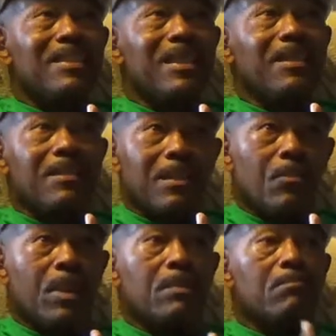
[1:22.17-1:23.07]
yeah, that's
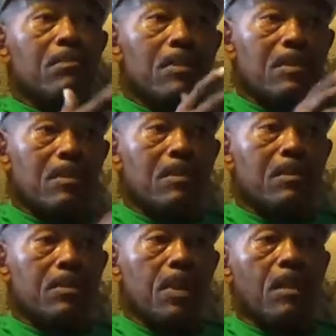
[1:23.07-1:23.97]
right,
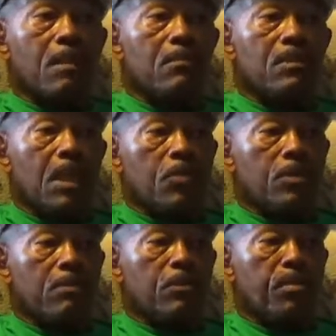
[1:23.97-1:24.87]
the southern
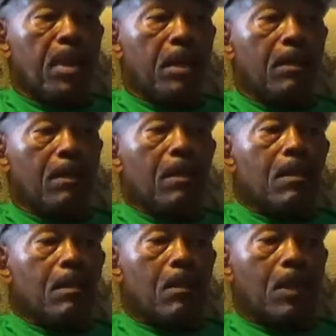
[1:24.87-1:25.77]
section of Spain
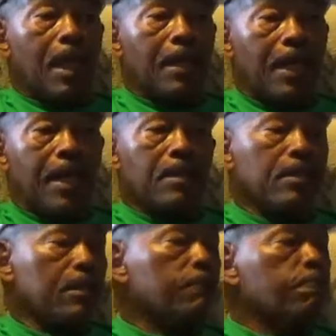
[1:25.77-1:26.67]
called Alicante.